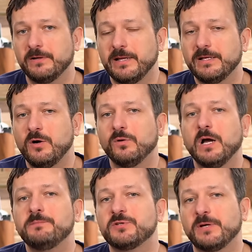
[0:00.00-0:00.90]
They don't
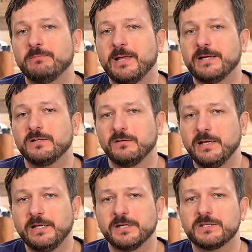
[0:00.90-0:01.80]
upstream that to
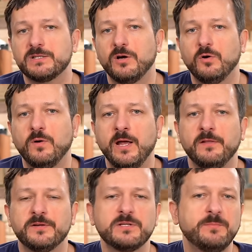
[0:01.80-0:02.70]
Linux. So
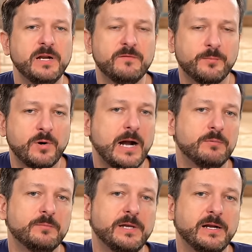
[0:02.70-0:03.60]
there's a bit of a
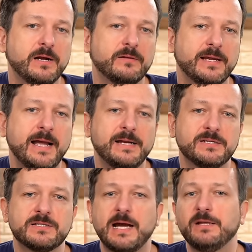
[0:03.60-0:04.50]
problem here. They kind of
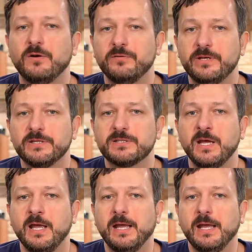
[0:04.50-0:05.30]
silo this.